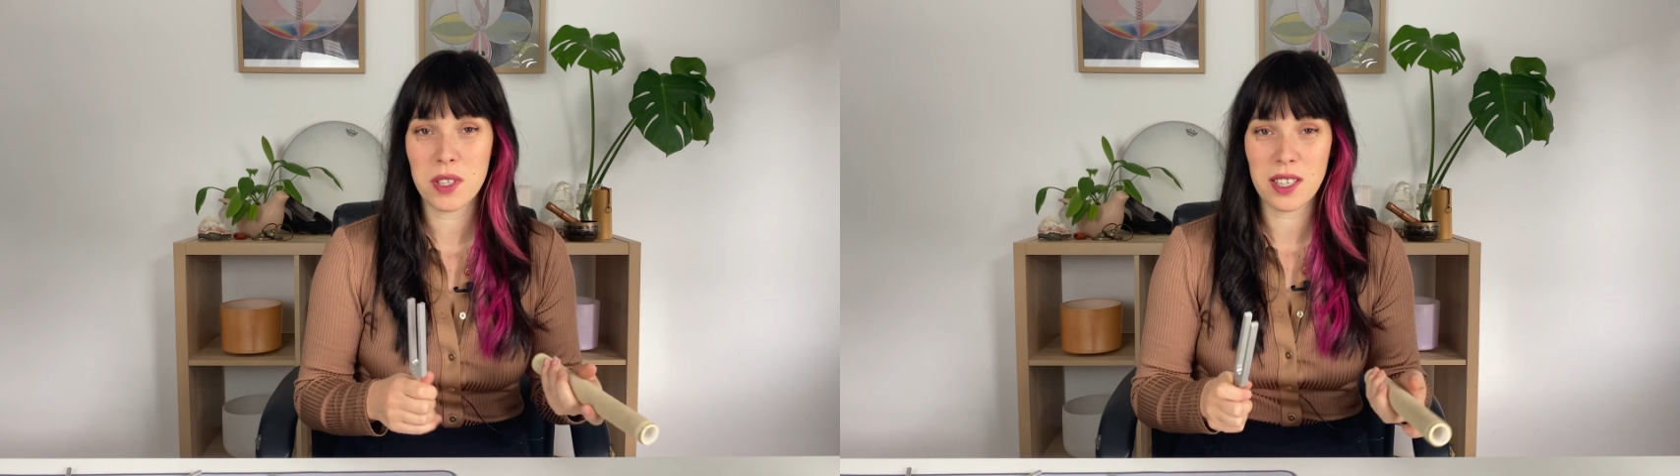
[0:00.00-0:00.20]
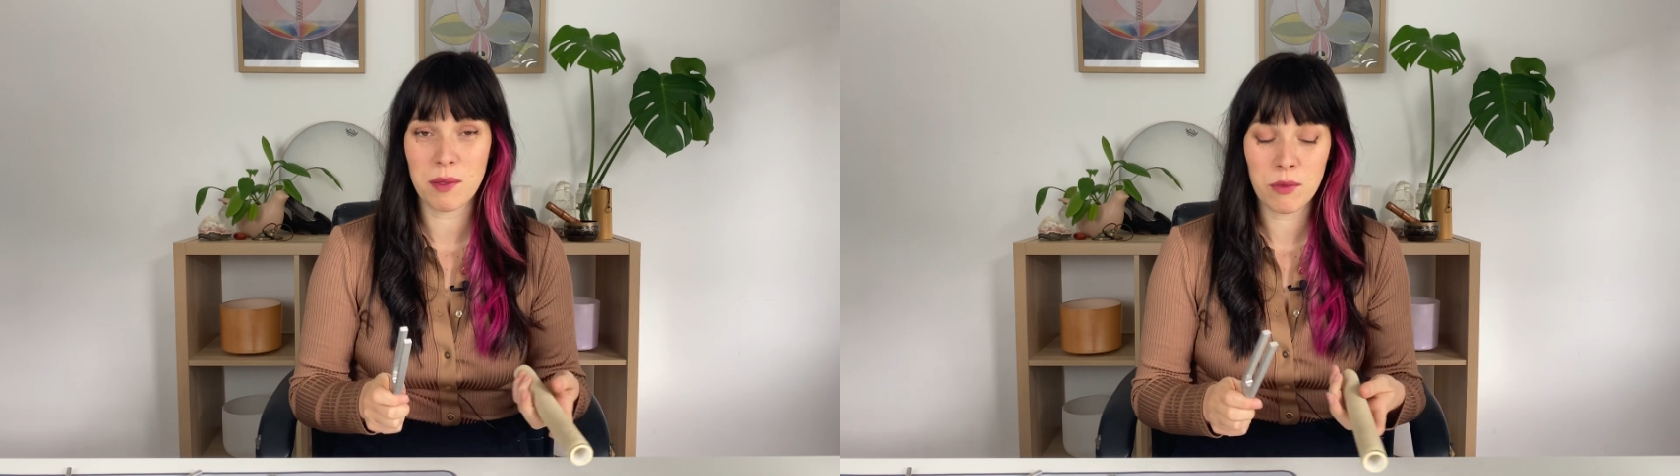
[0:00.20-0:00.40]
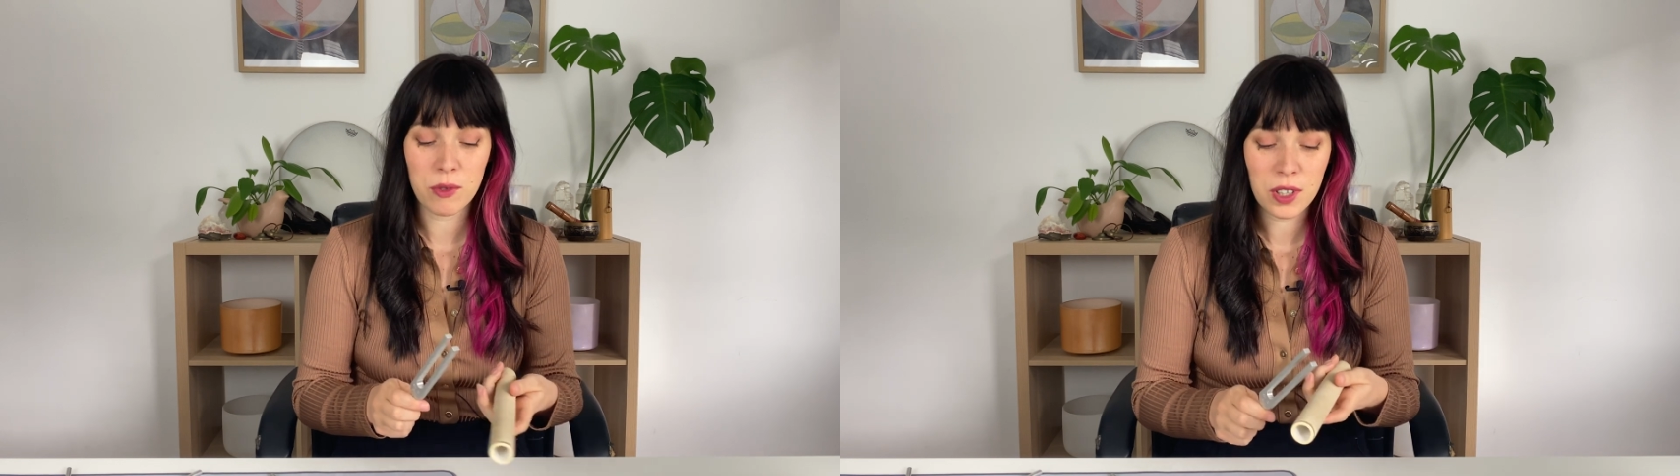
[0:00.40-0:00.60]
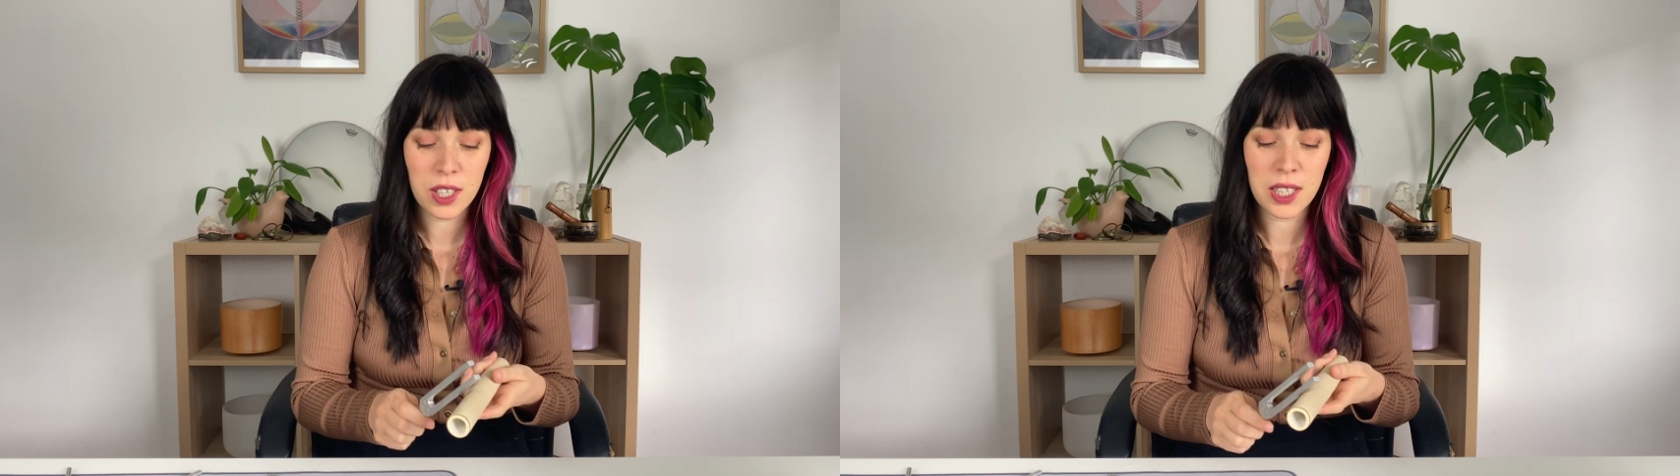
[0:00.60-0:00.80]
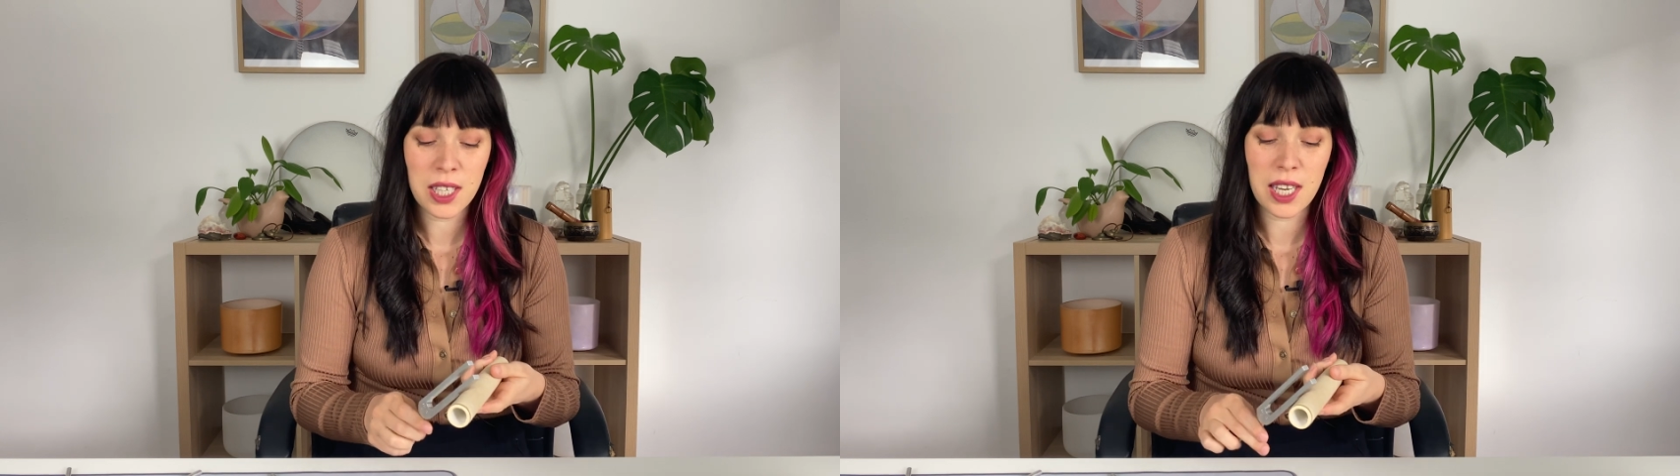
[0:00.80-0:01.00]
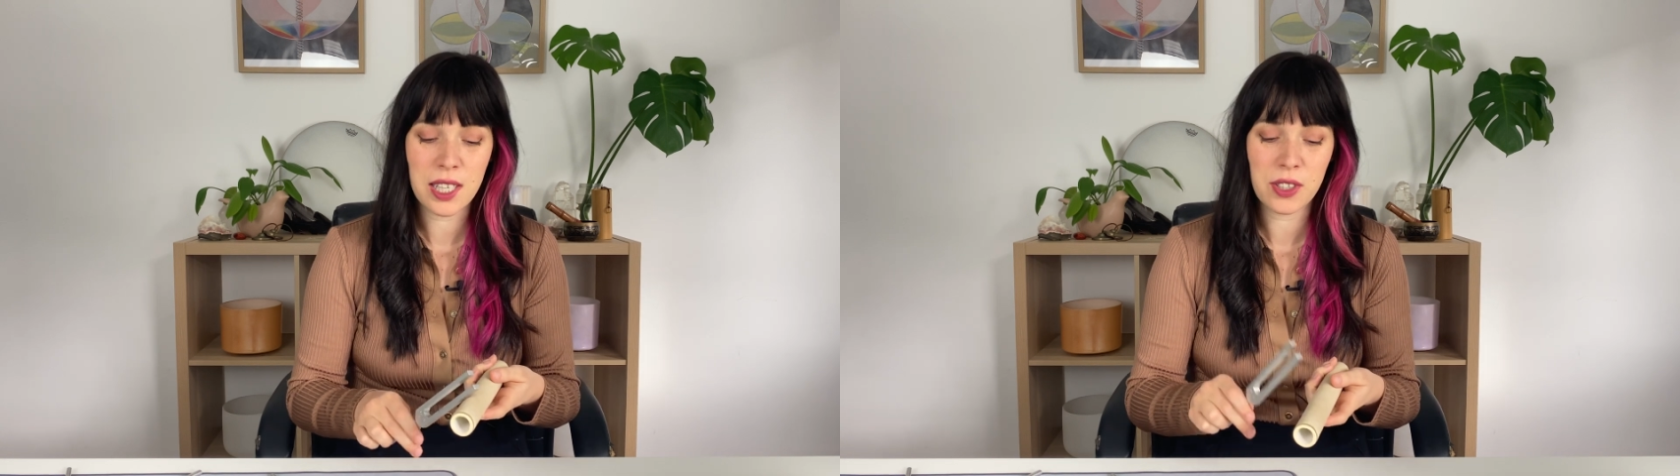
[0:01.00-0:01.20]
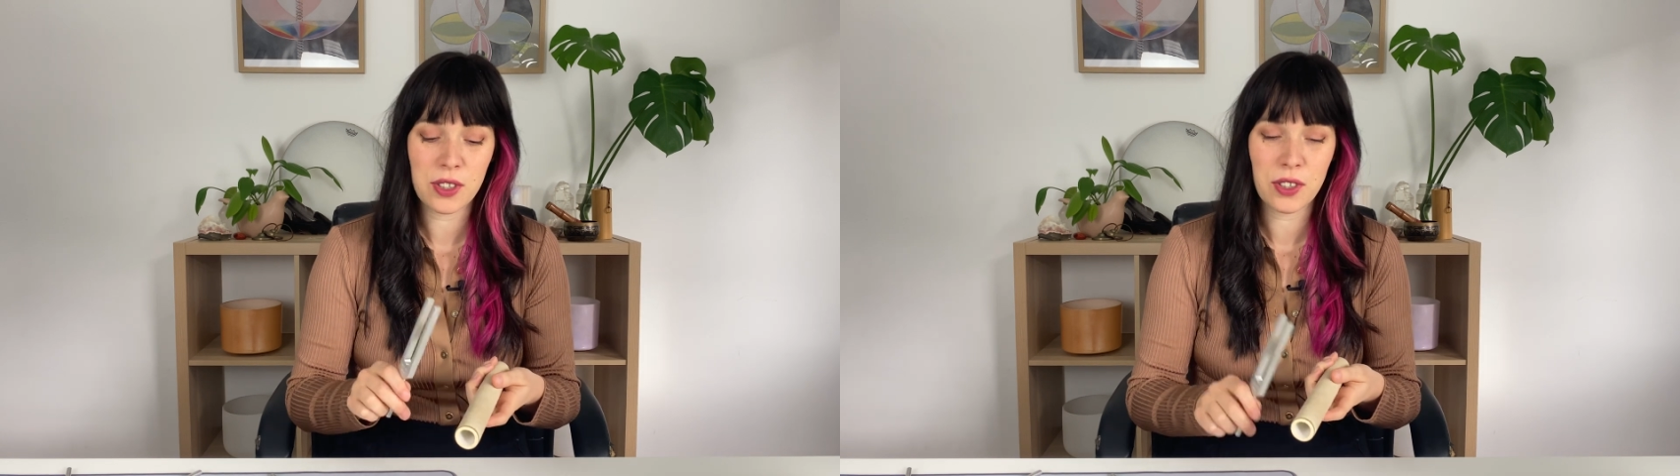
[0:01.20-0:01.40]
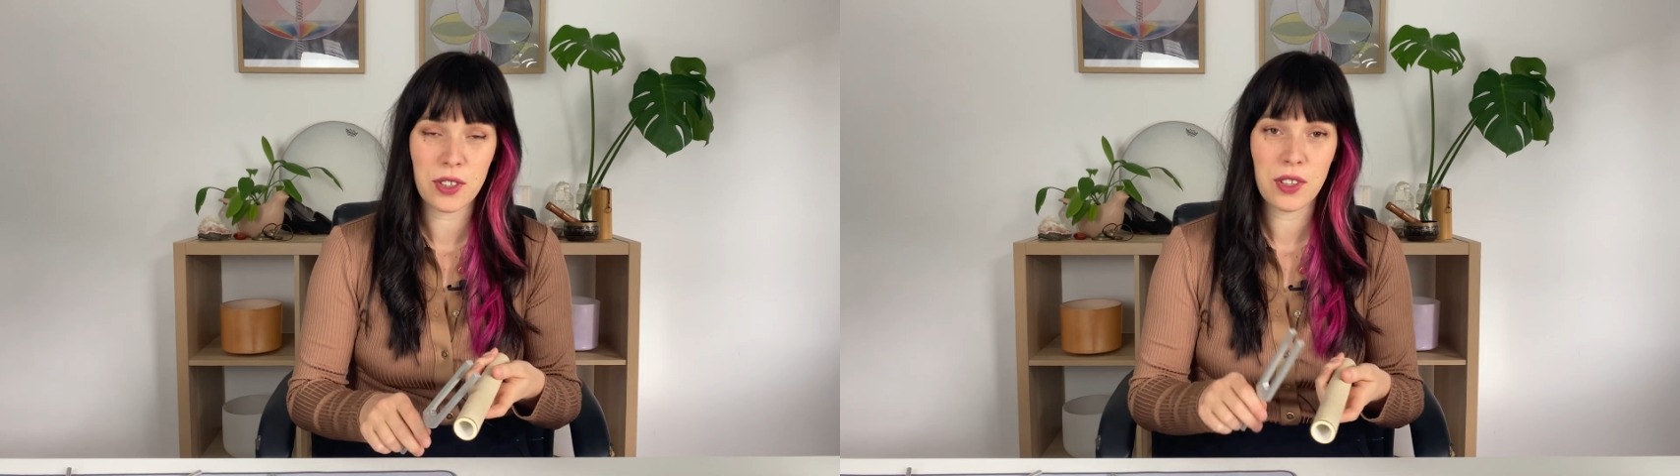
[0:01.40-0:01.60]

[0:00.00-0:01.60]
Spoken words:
I'm really into